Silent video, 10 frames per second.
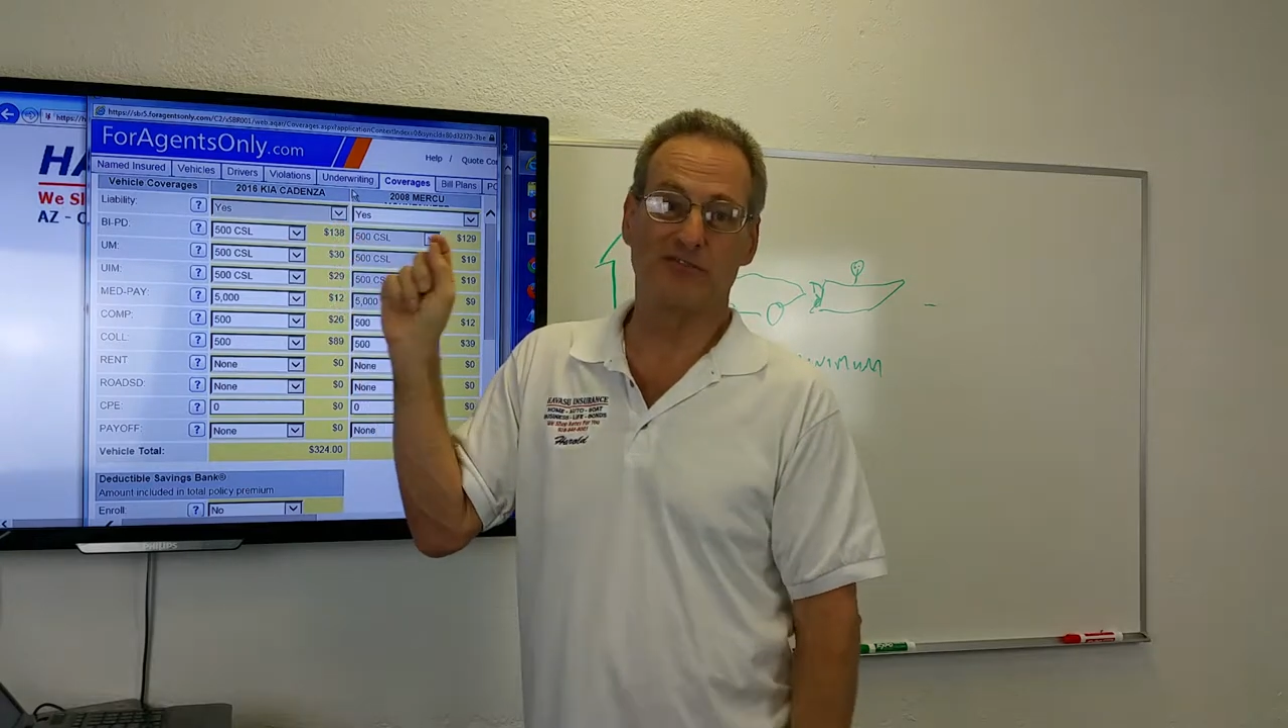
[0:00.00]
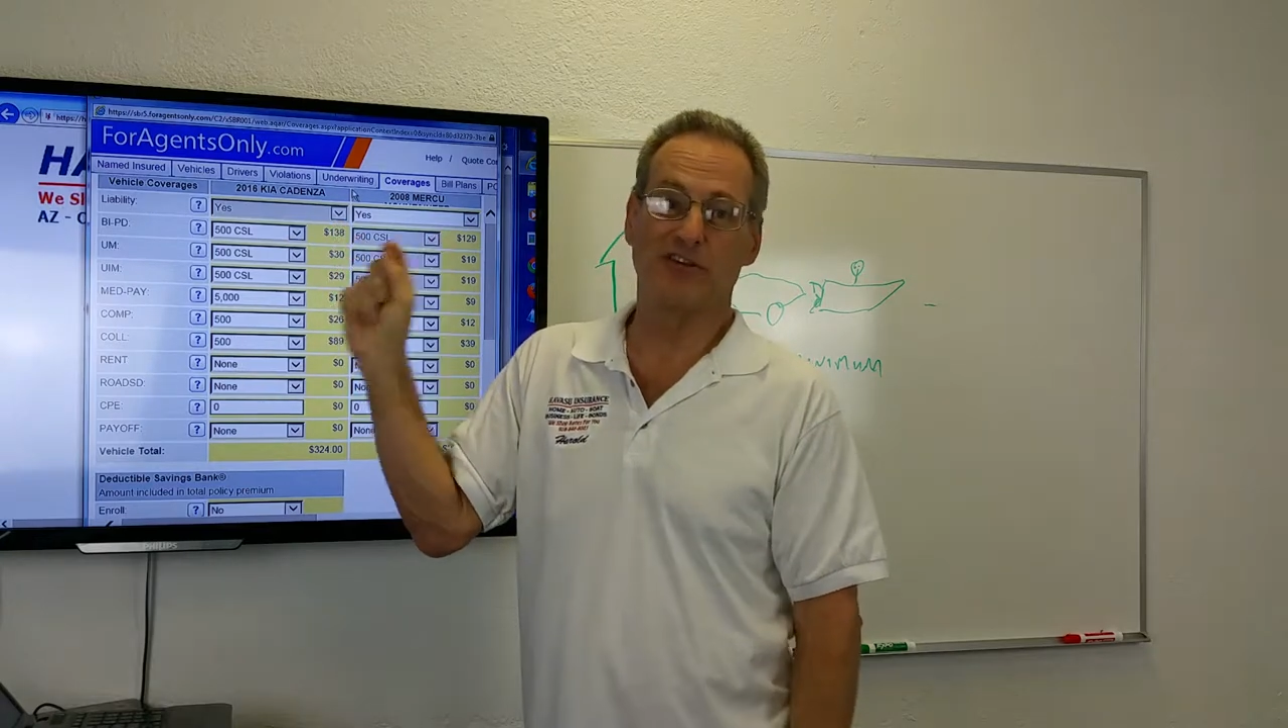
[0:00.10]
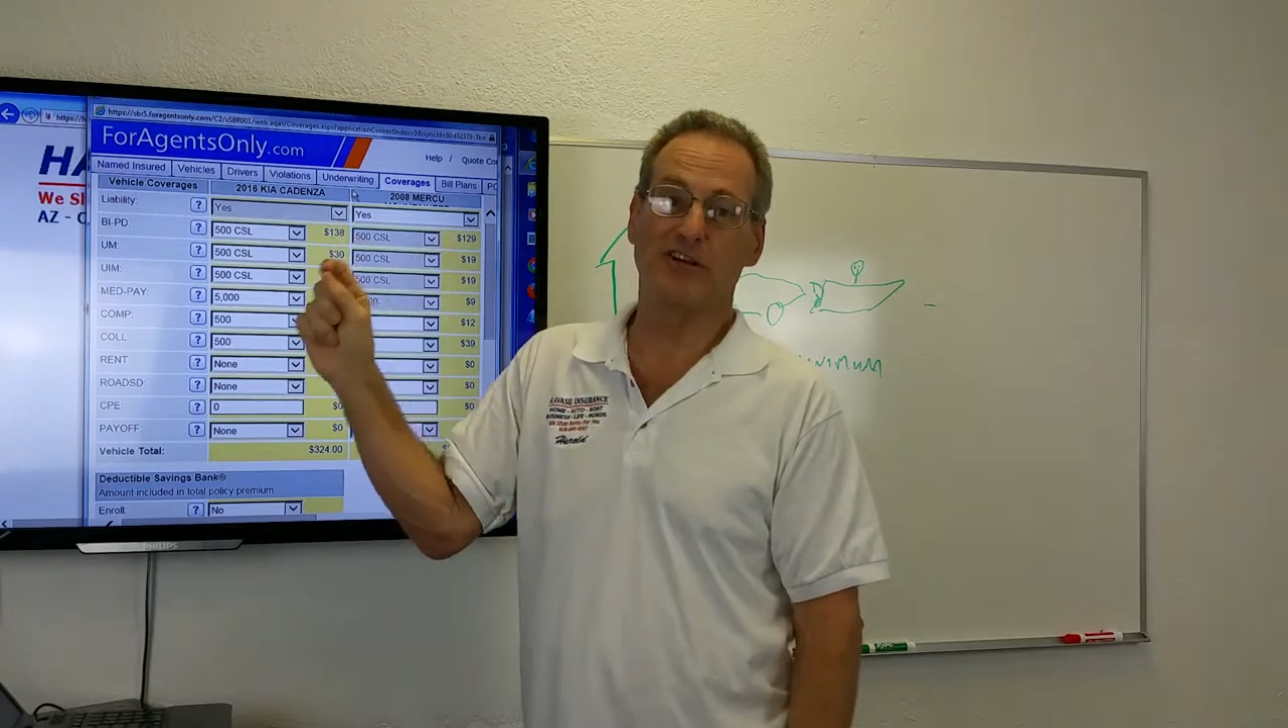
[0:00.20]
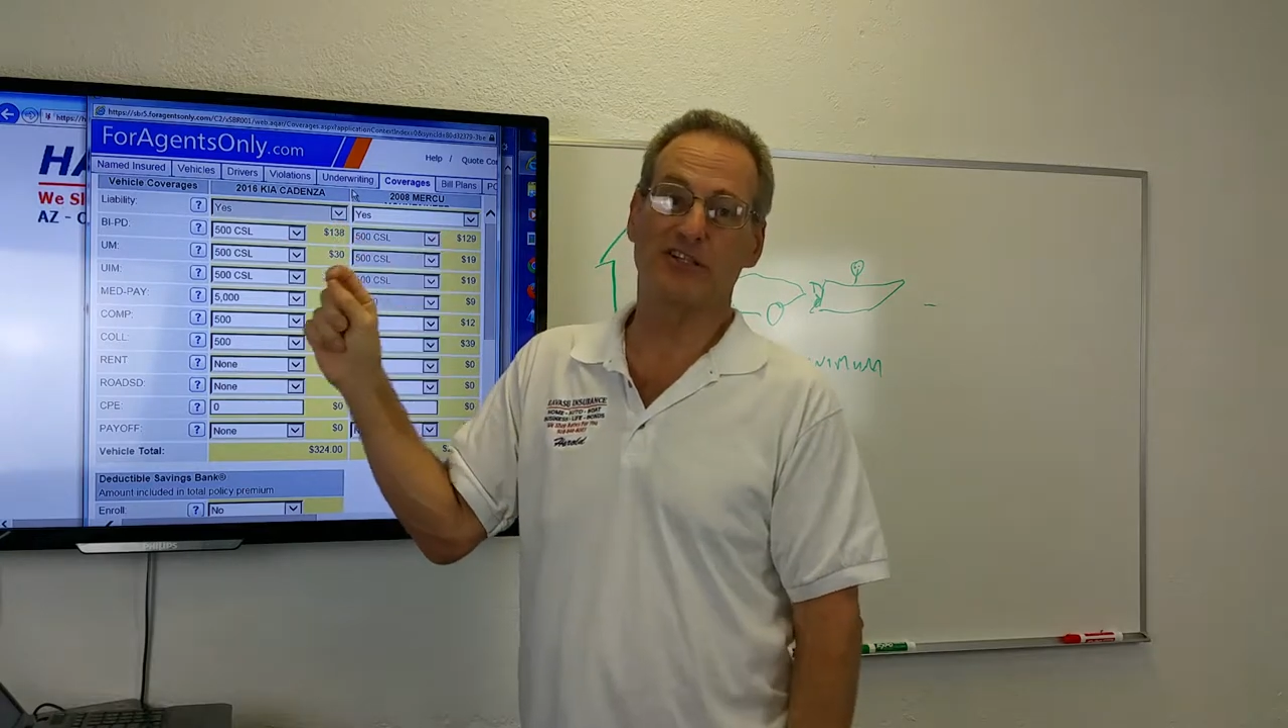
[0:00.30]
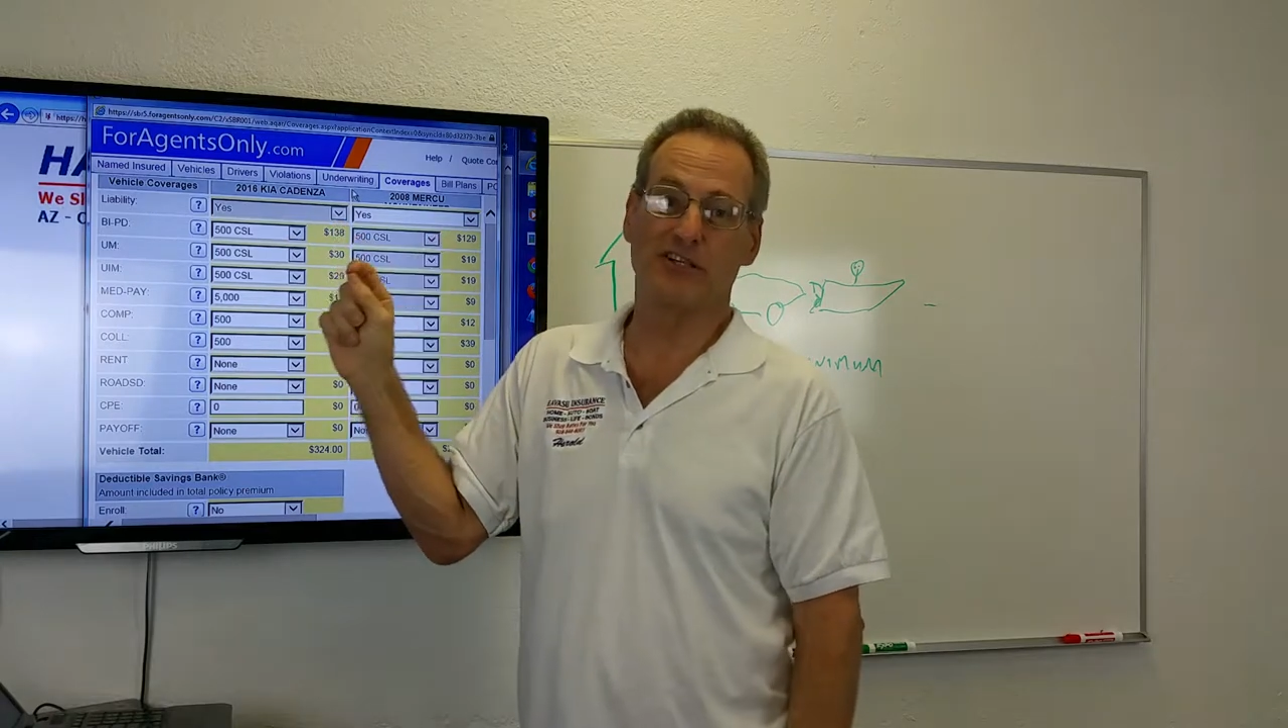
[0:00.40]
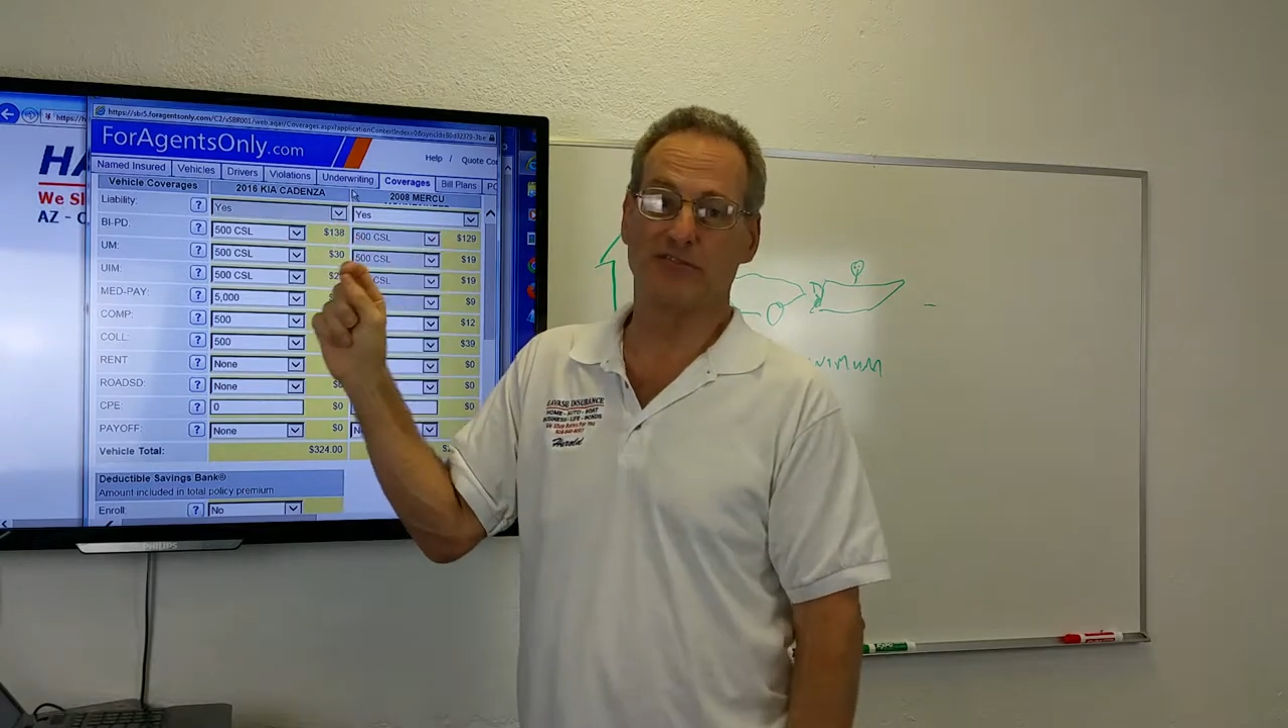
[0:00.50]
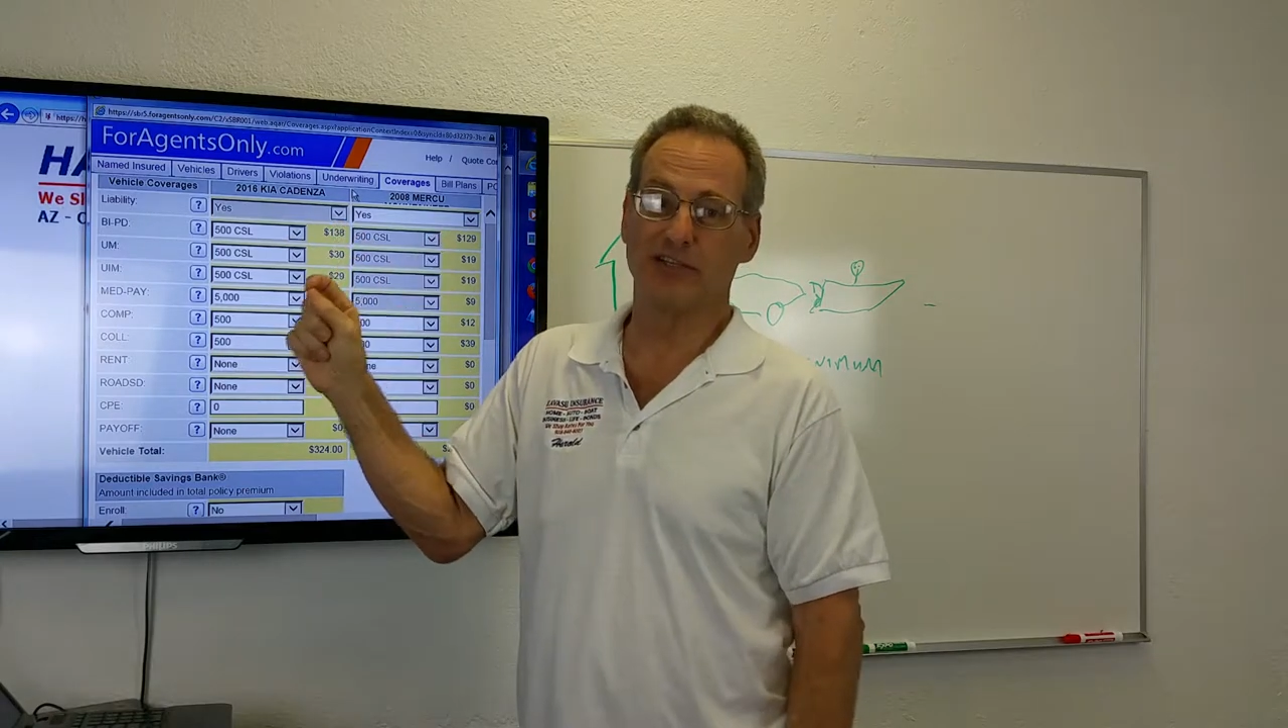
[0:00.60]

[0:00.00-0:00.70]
very tough